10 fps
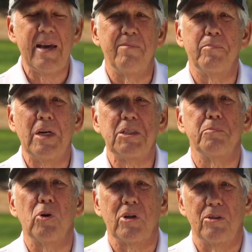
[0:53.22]
have much
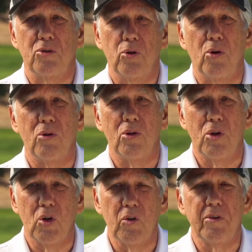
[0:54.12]
more control
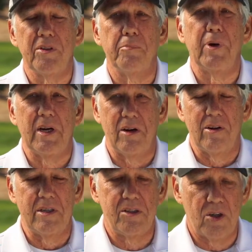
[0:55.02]
over the
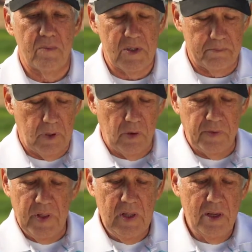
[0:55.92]
putter in terms of
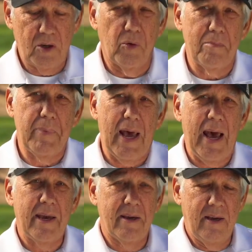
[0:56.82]
both going
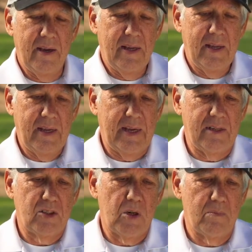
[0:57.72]
back,
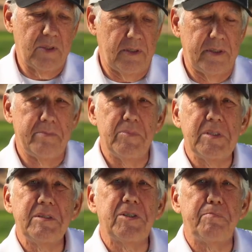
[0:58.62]
in terms of the
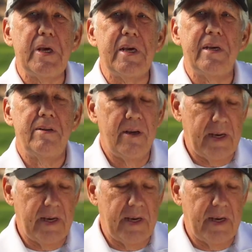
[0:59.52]
speed,